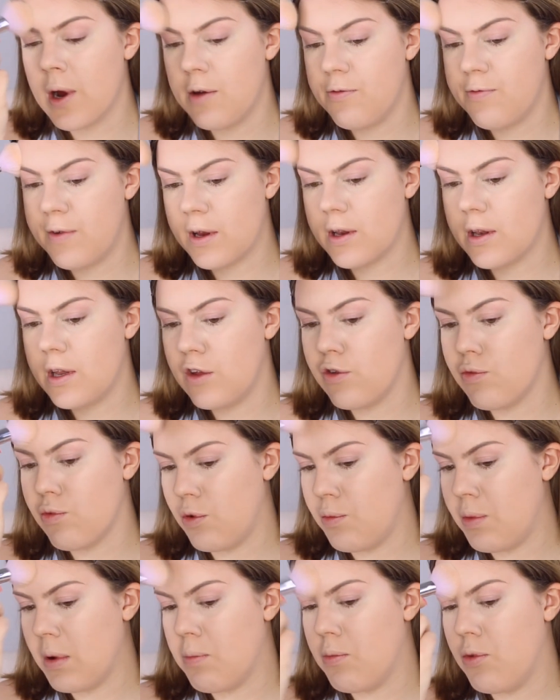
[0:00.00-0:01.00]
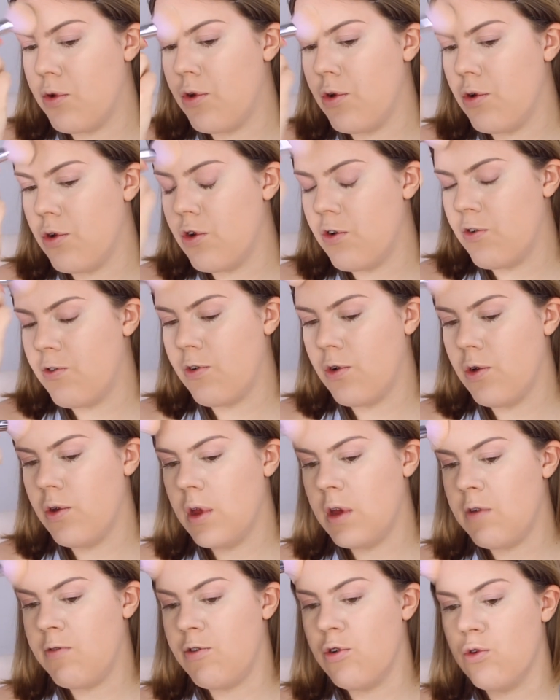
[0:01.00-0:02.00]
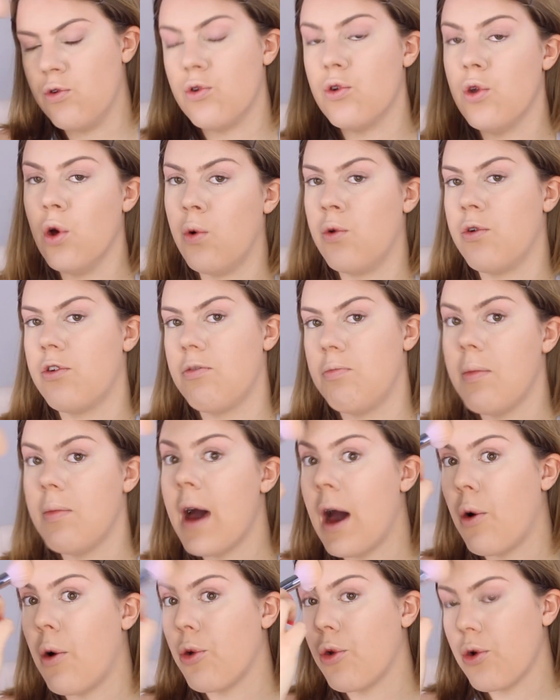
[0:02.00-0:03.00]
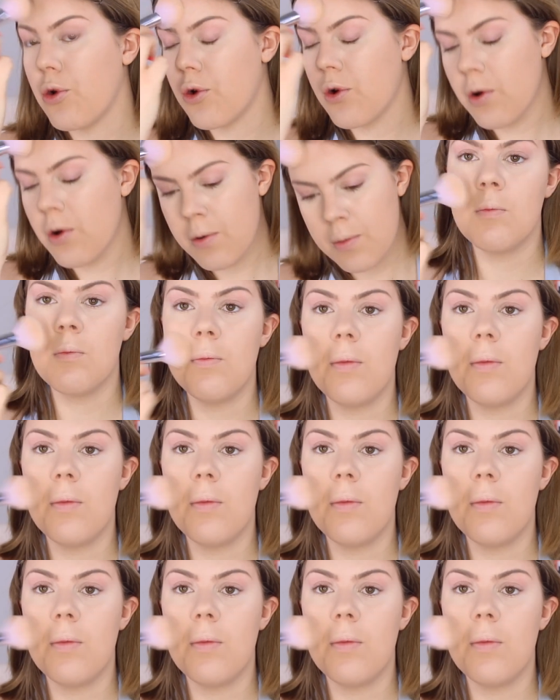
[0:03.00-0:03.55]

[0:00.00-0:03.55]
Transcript: I think this would be beautiful if you don't powder.